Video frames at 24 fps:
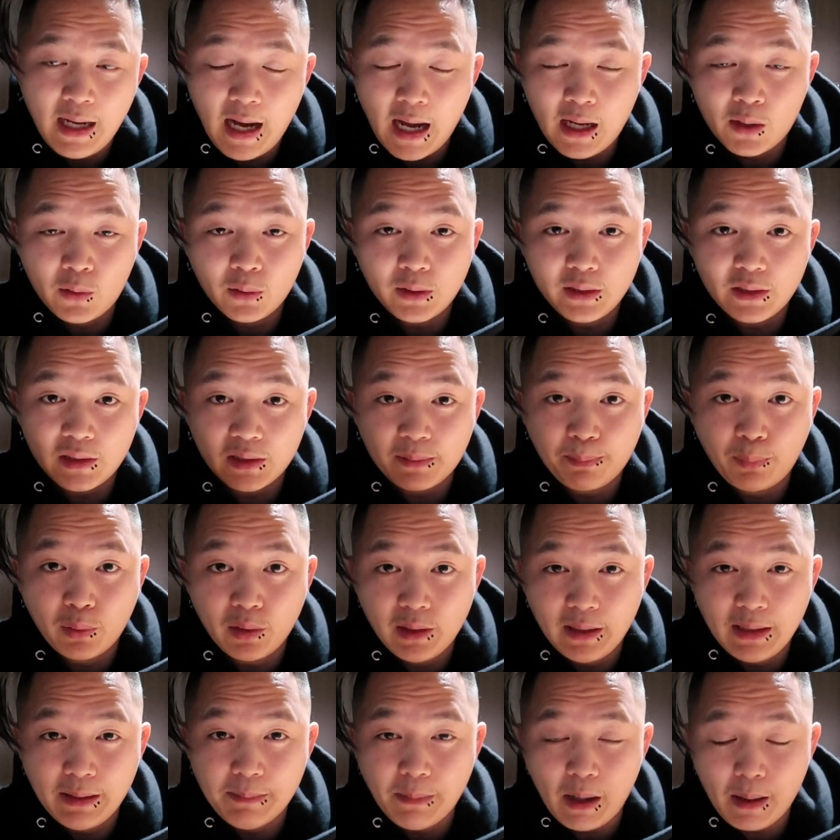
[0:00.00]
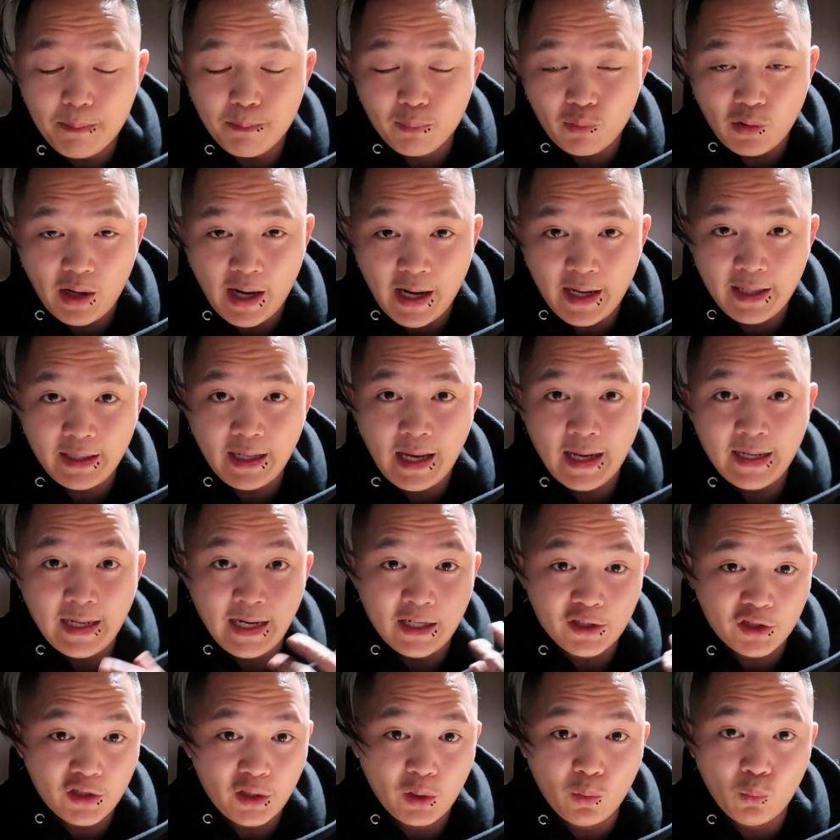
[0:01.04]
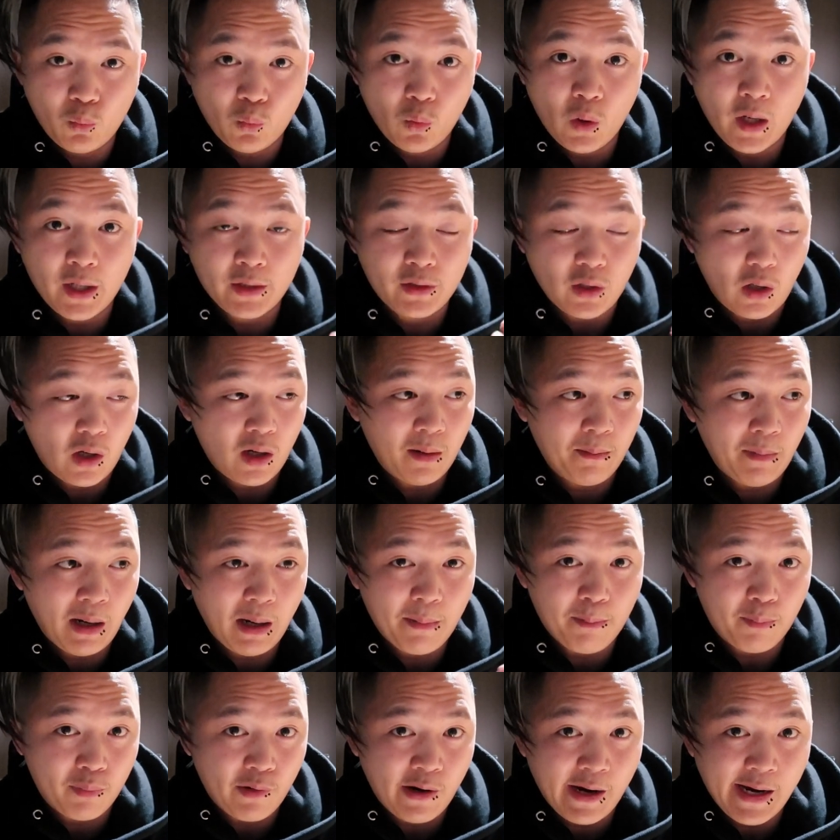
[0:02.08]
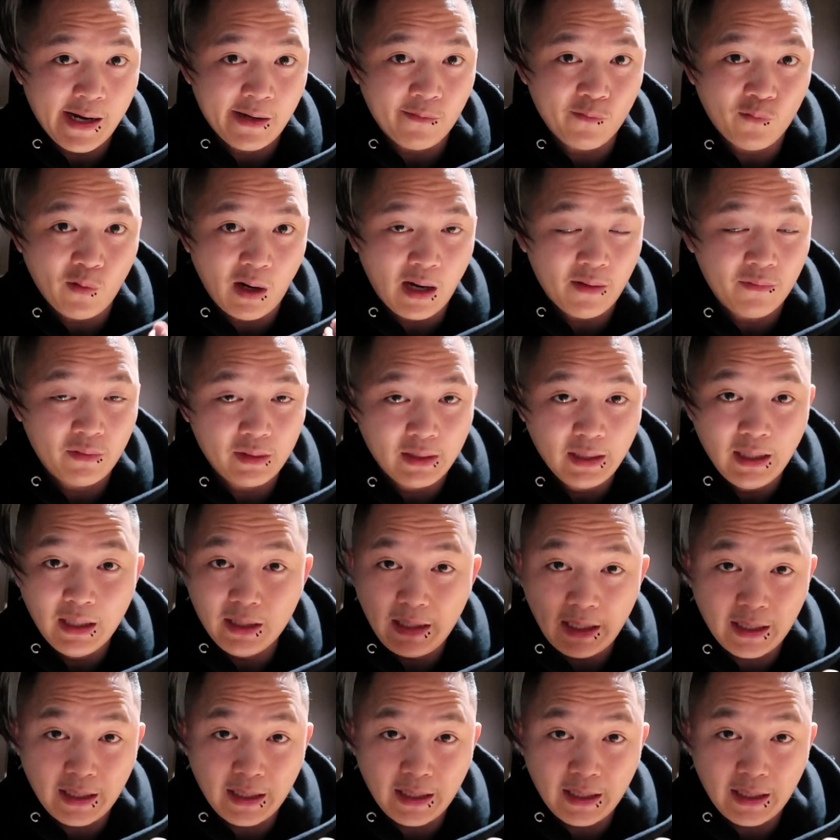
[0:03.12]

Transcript: I could have just put it in my brand and actually worked on my brand rather.